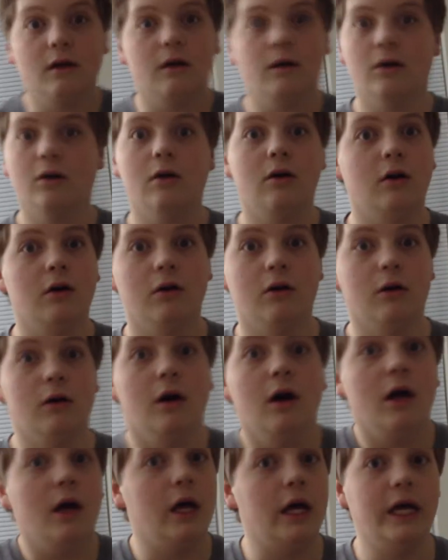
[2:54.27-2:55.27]
Oh,
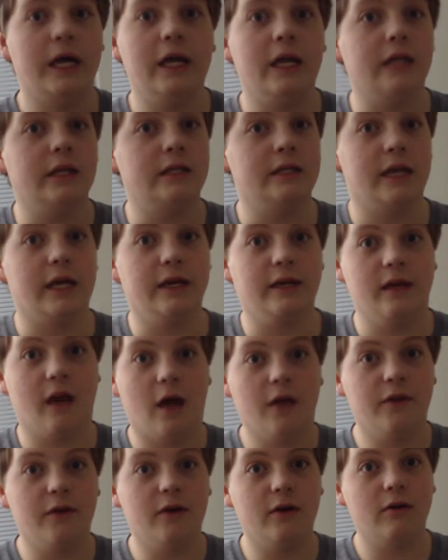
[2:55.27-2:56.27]
it is
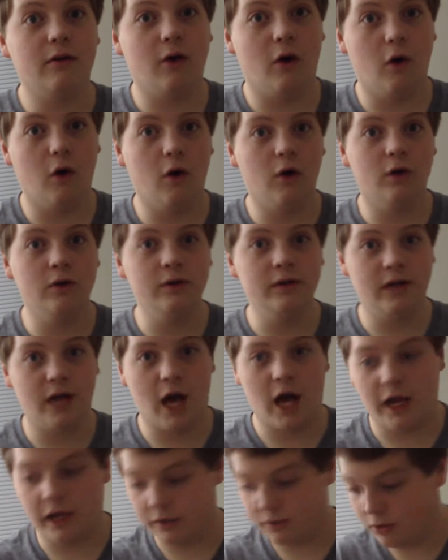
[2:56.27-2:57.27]
another cold
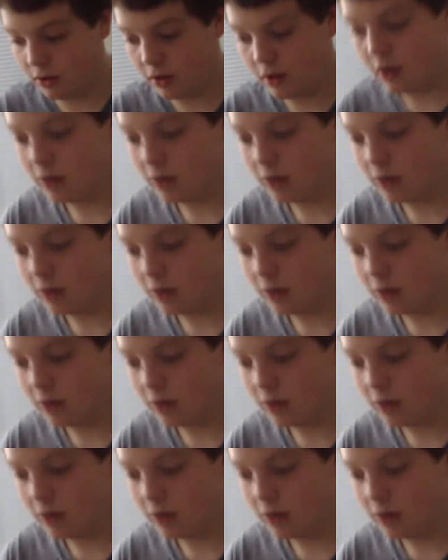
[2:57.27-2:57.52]
night.